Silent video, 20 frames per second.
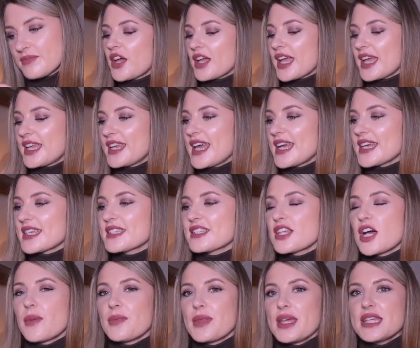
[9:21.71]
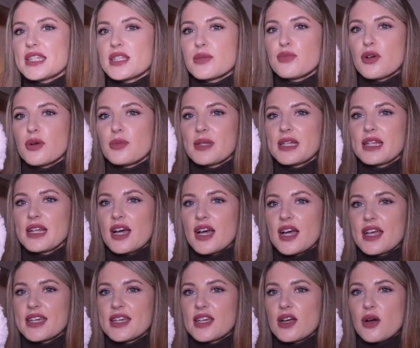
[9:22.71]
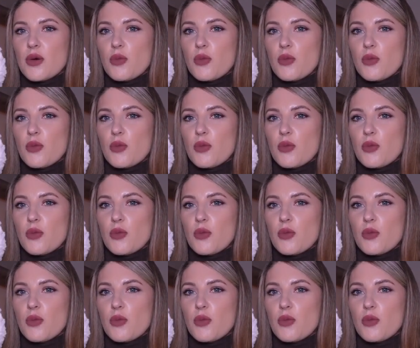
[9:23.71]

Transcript: Okay, next up, these are probably like